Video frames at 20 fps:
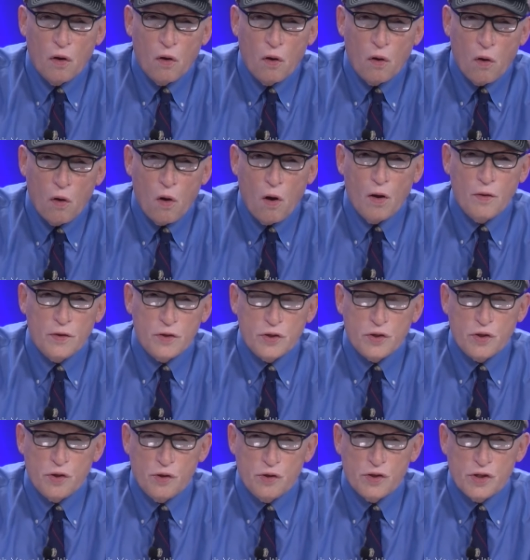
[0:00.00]
all the
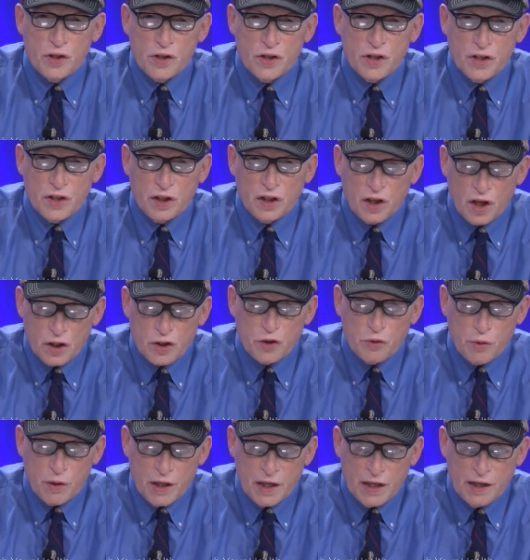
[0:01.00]
surgeons in the
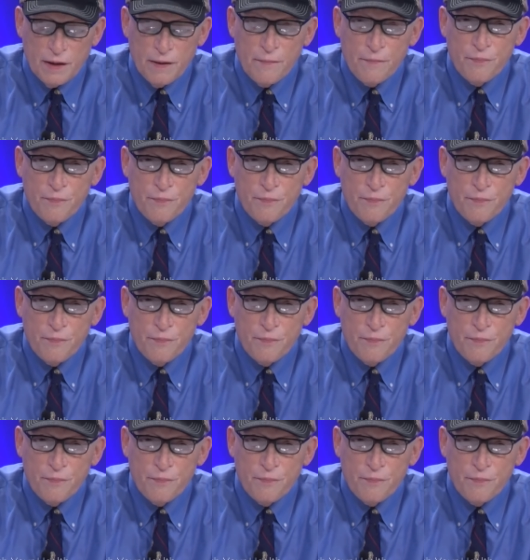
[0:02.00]
country,